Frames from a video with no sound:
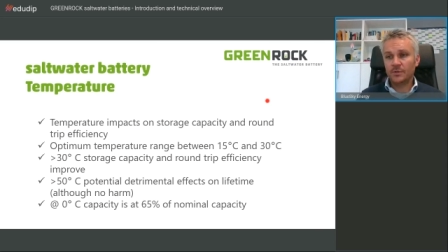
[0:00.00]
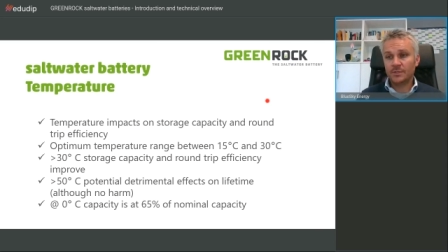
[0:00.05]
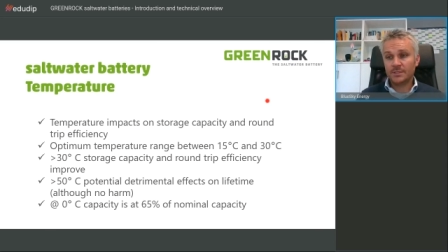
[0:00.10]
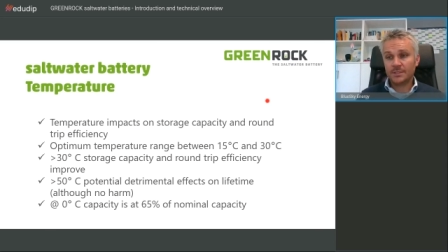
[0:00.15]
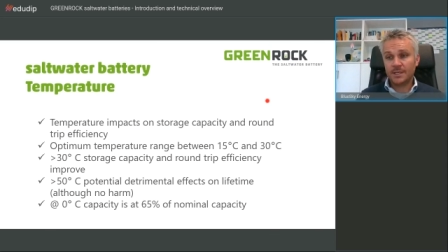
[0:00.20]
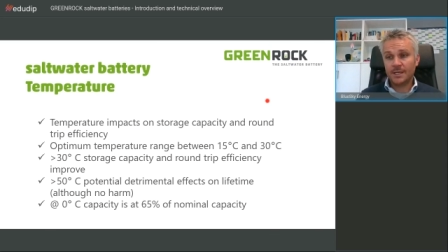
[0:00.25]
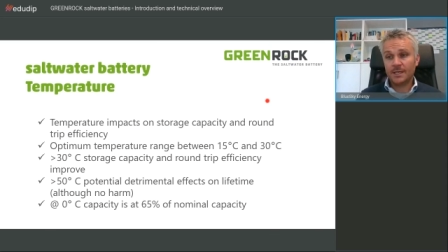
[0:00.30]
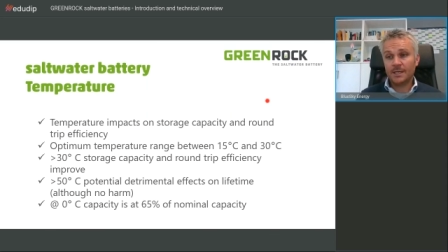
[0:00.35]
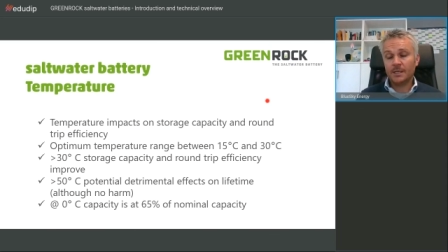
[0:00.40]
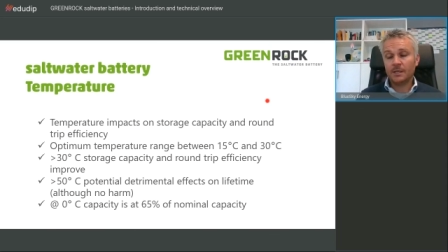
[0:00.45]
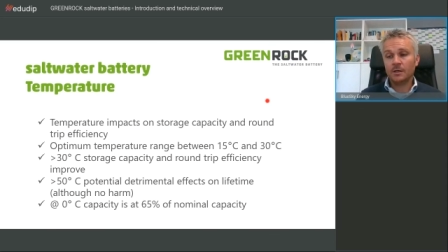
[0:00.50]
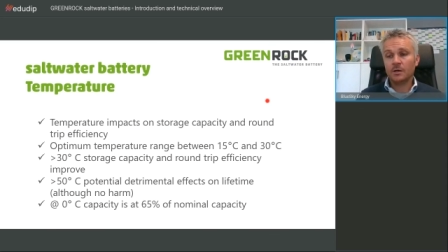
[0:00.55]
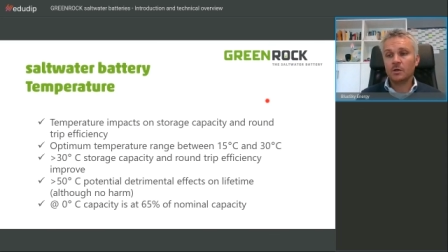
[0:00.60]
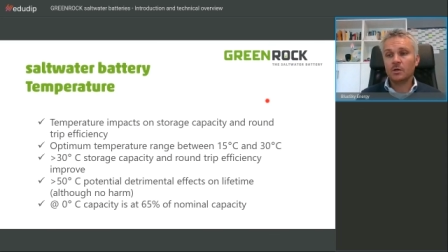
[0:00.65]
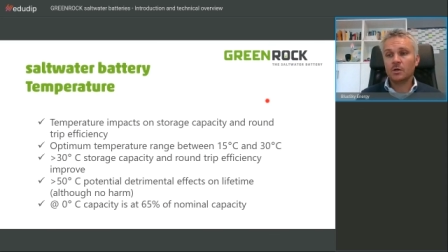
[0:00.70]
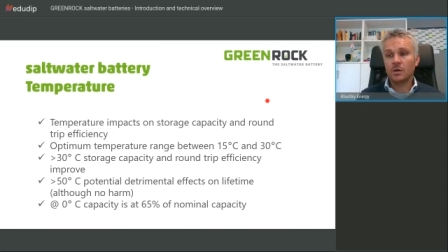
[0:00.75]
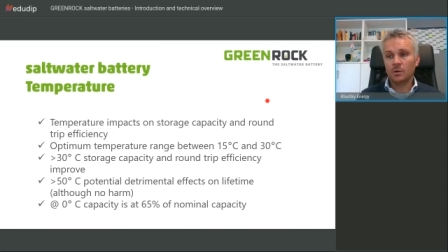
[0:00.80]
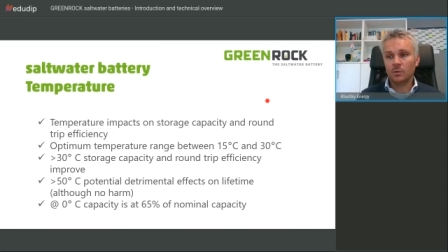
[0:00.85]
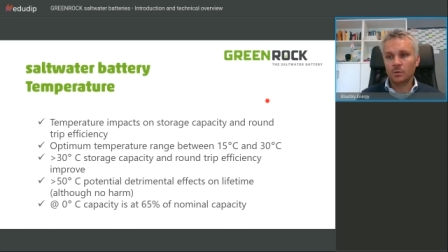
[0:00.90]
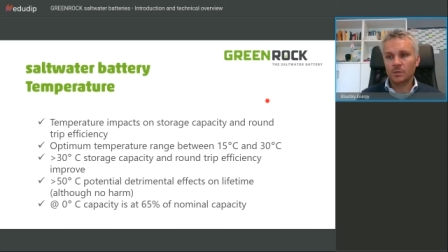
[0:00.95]
and the
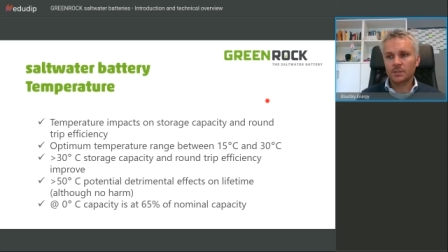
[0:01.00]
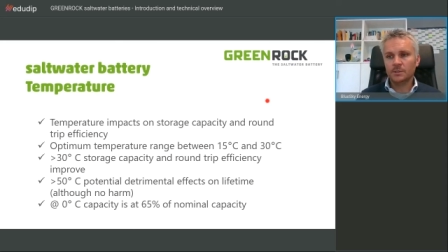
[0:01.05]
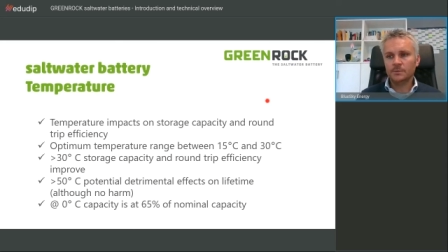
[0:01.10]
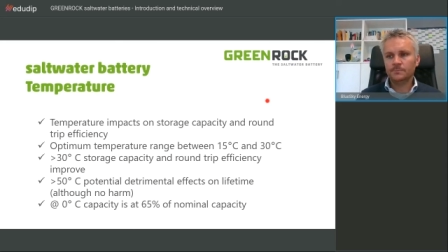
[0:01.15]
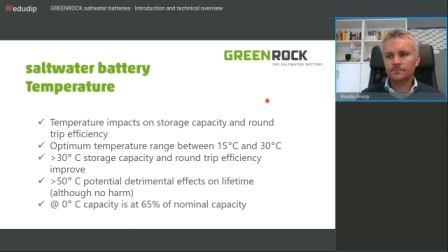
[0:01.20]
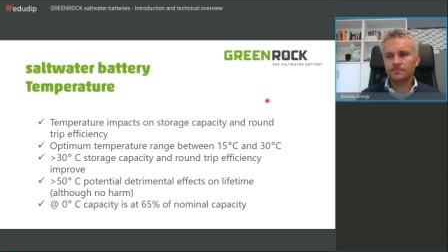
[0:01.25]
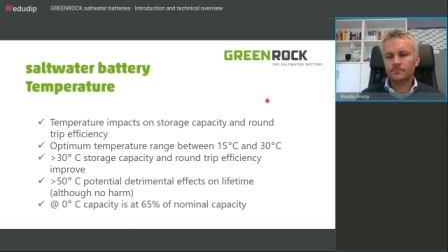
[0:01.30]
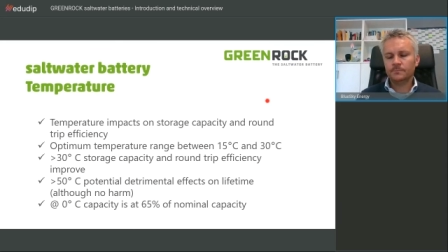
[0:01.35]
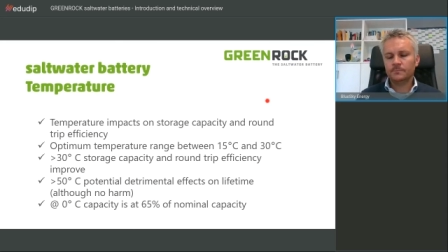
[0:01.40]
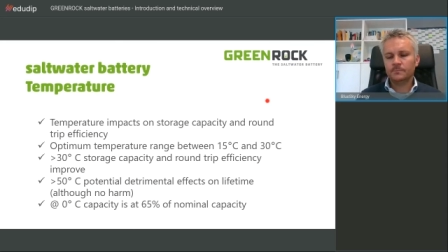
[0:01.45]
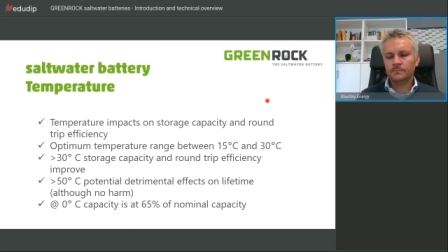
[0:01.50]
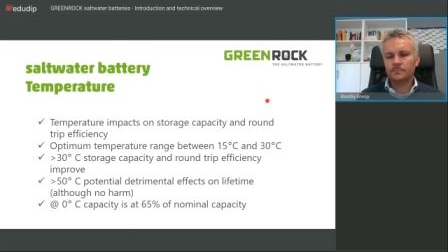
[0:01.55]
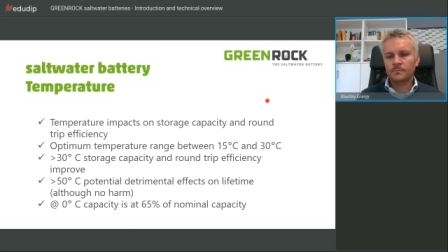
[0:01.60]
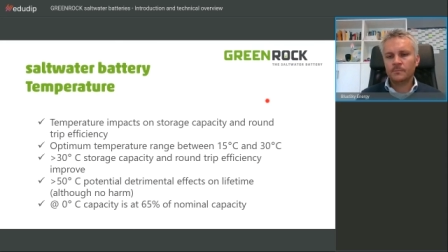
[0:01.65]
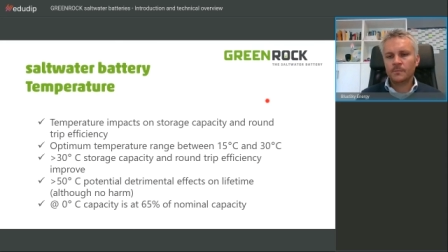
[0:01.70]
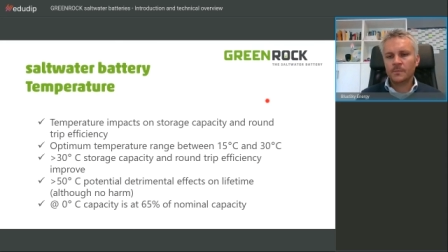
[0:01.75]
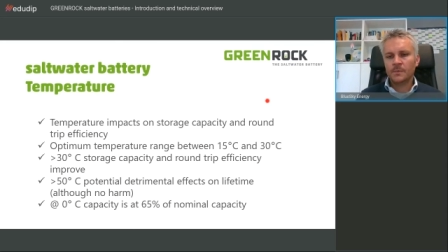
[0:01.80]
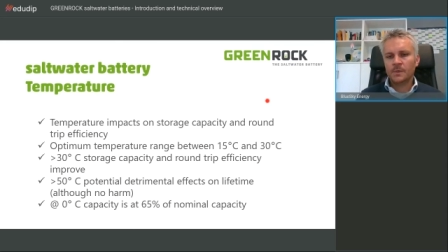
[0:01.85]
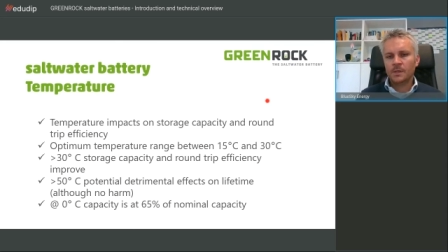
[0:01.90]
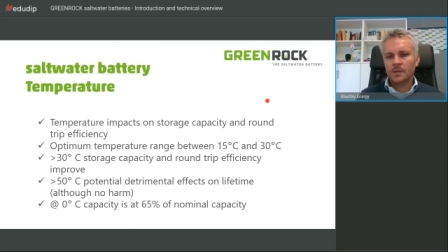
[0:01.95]
storage capacity
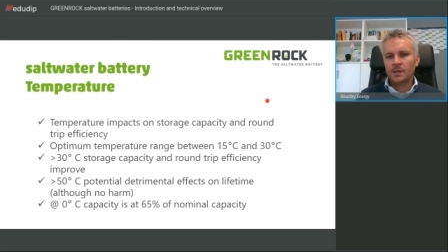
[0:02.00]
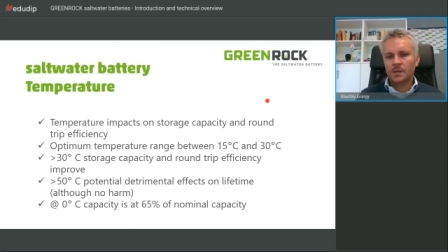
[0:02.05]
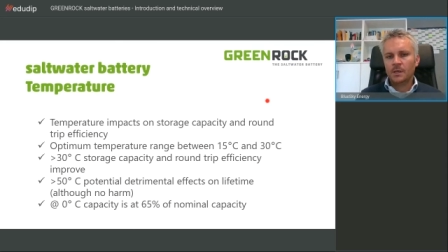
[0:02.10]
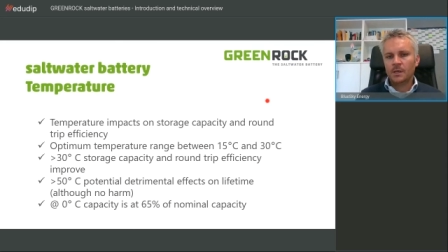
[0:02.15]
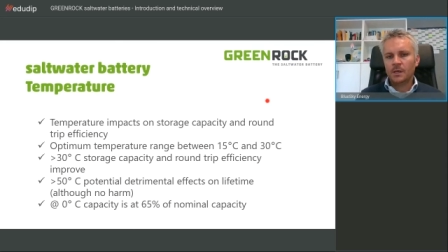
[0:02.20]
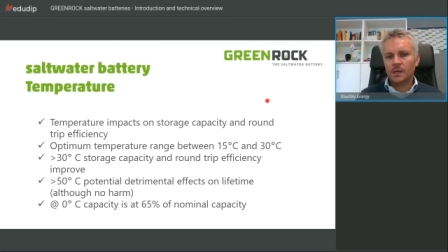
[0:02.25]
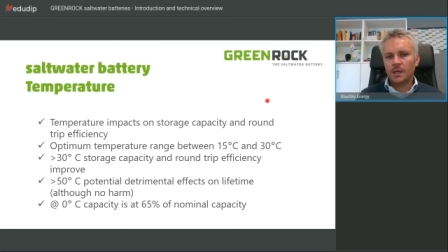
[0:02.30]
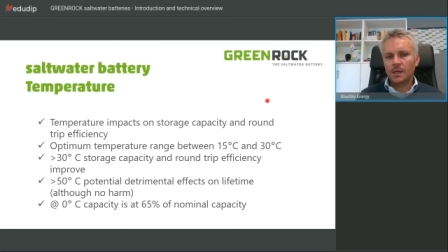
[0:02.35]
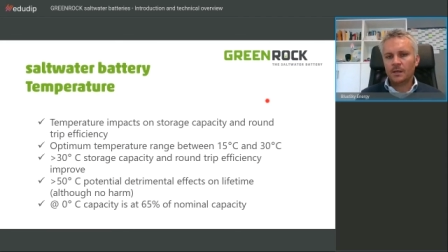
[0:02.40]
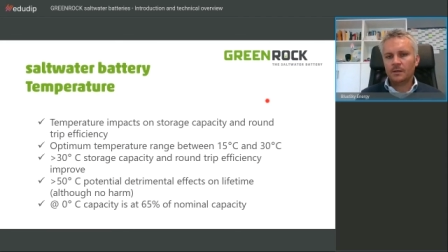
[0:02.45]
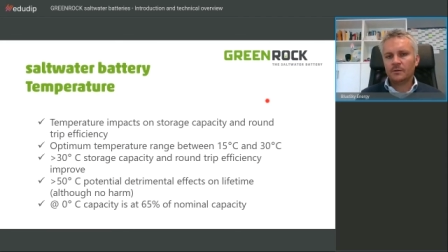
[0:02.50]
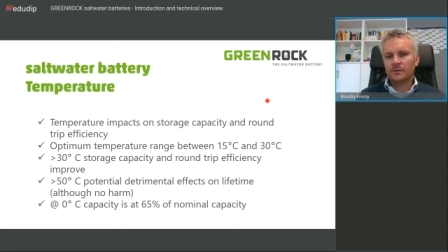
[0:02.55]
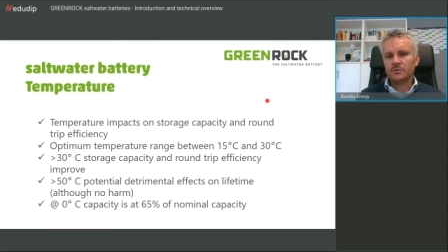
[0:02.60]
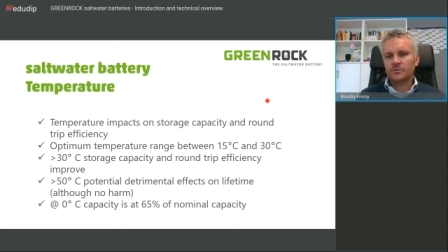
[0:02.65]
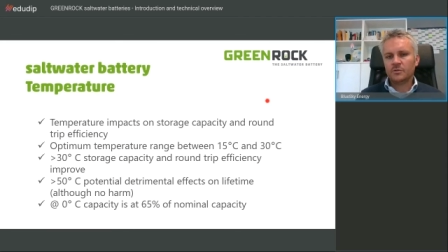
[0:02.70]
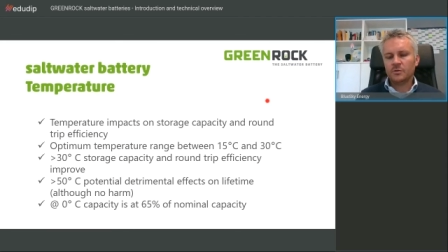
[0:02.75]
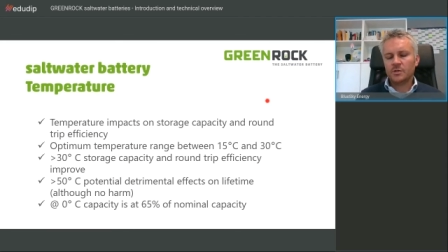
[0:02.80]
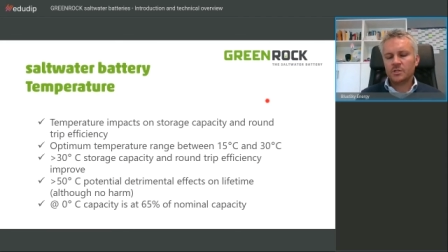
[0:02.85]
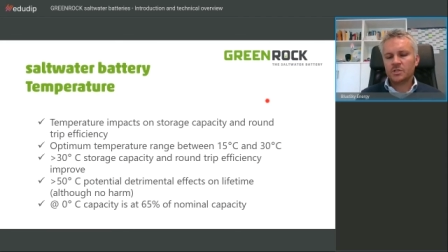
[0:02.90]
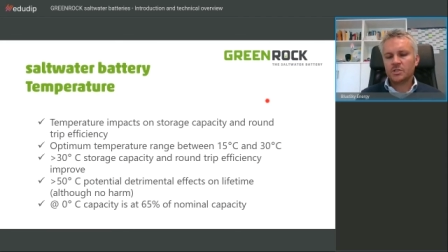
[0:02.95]
increases when
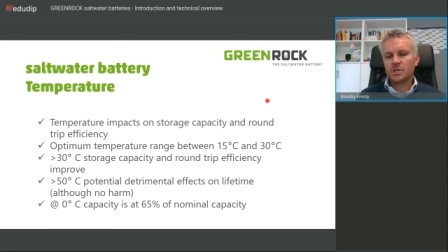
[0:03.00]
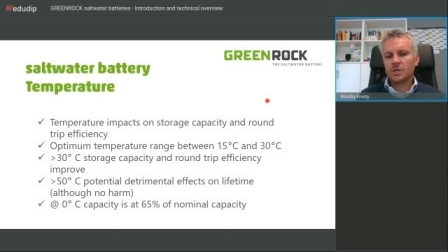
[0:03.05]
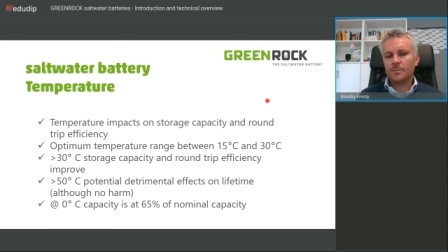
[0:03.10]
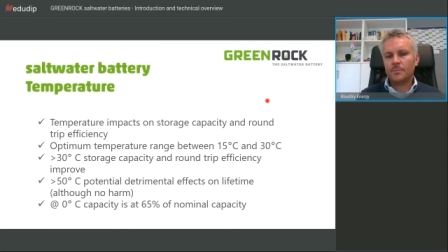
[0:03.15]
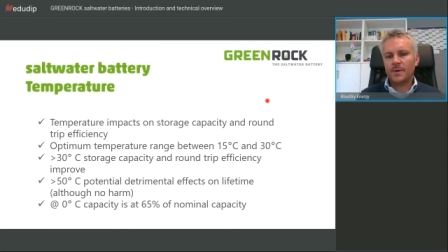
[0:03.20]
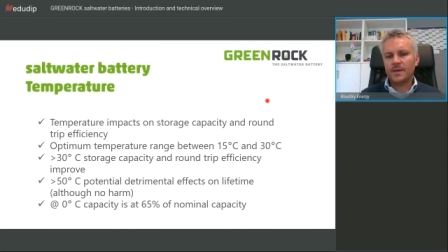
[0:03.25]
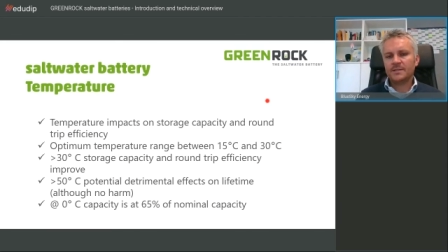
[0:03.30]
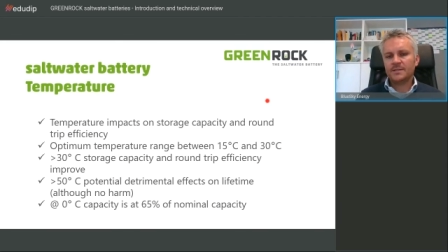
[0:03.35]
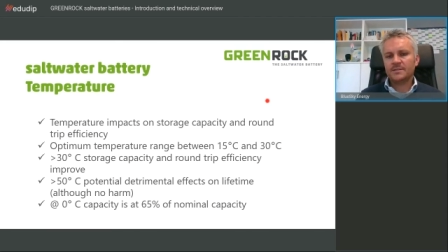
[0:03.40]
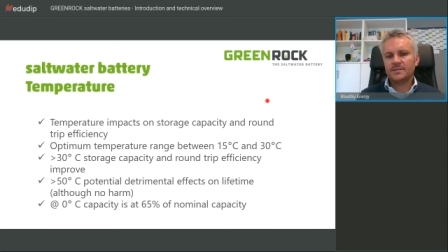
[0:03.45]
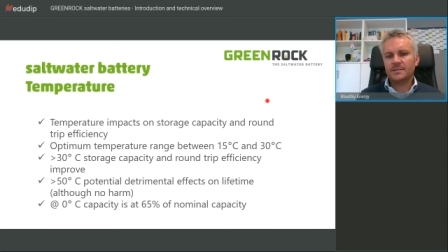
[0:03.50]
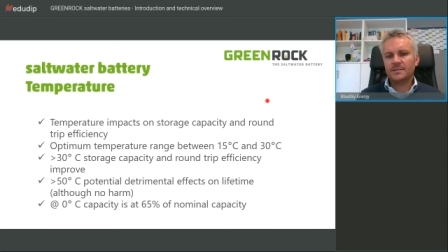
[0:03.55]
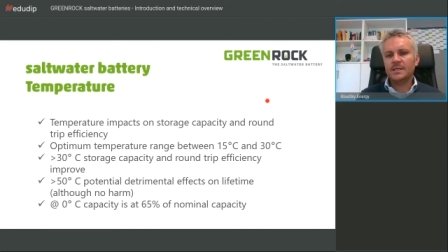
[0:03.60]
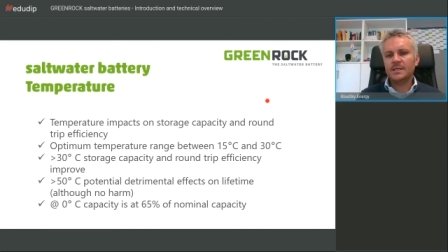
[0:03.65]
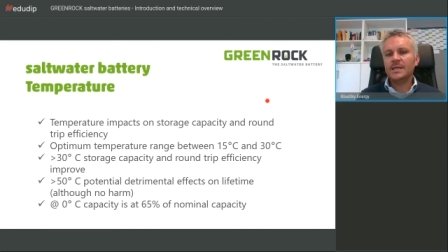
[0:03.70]
it's getting warmer.